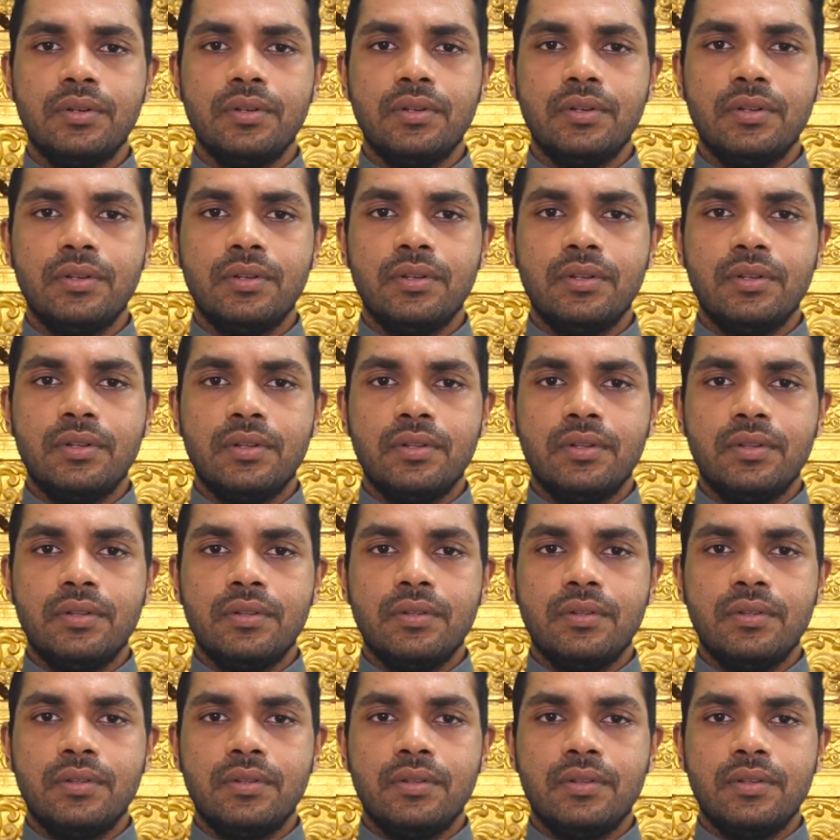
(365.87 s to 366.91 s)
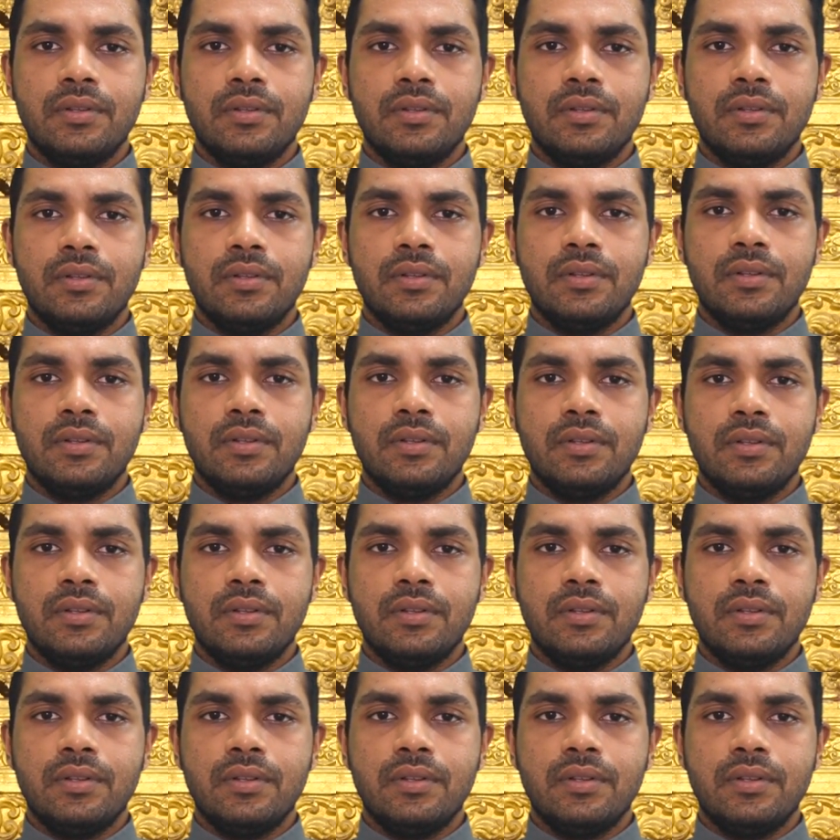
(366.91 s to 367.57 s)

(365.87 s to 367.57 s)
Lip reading: (no one is talking)